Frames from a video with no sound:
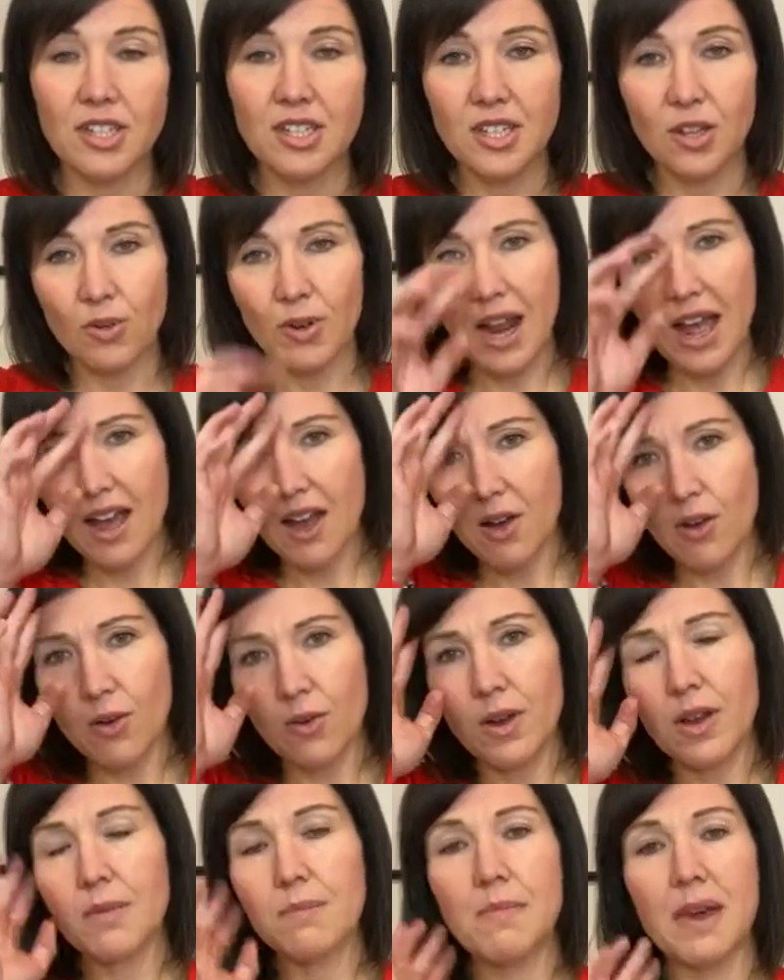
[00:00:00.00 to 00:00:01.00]
So,
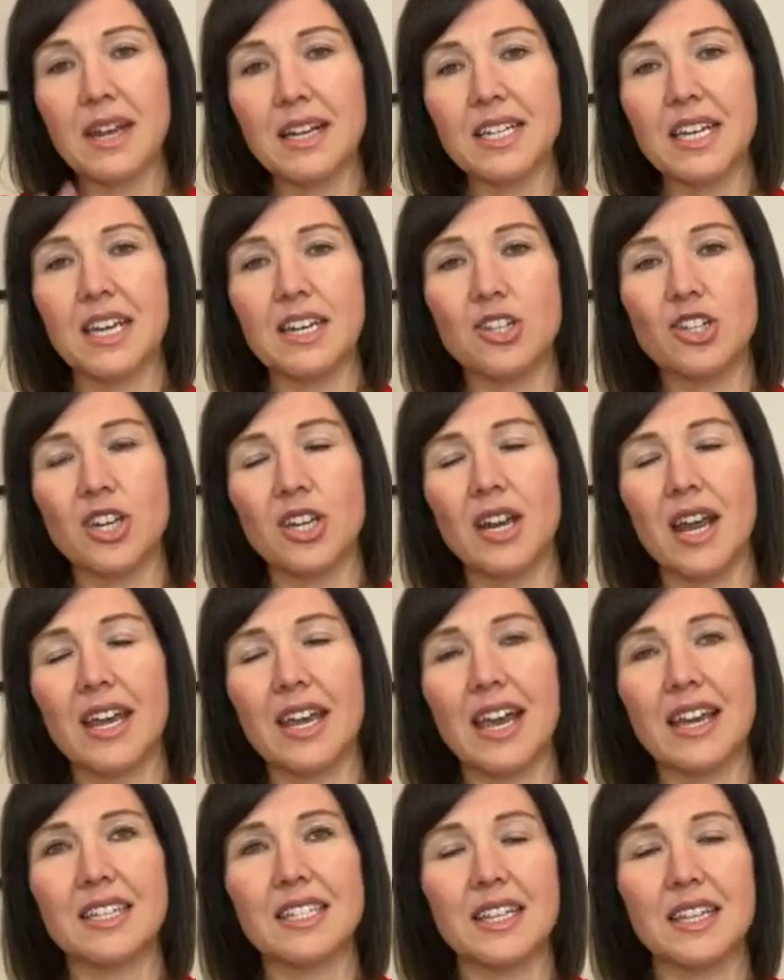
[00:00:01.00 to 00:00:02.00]
now meditation, I
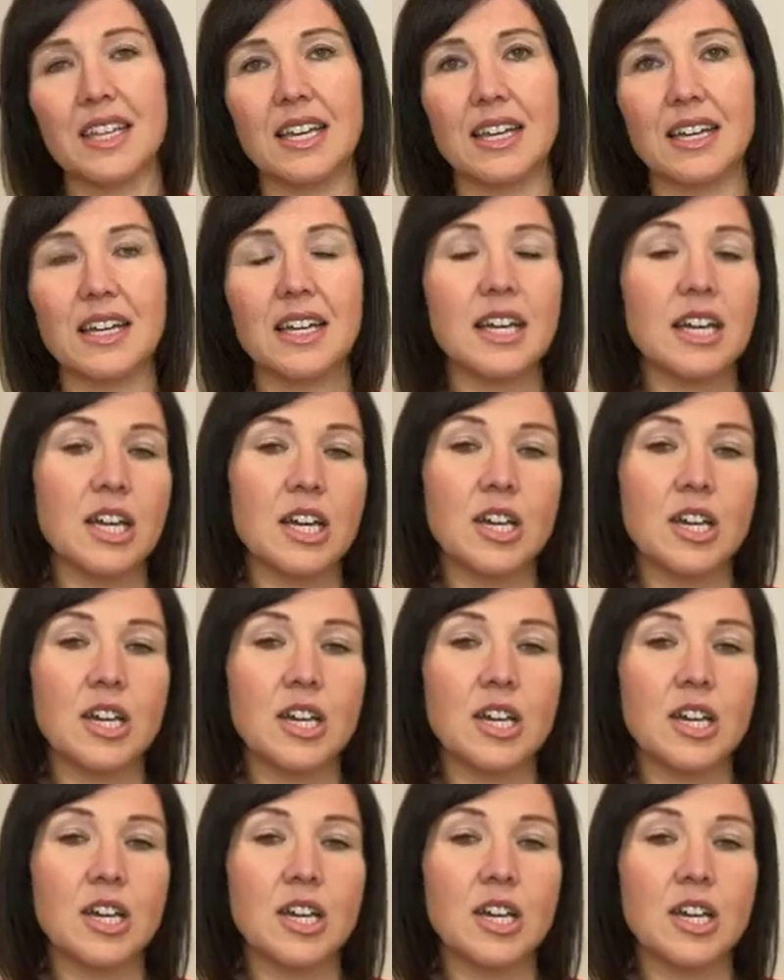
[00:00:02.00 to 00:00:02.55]
guess, in the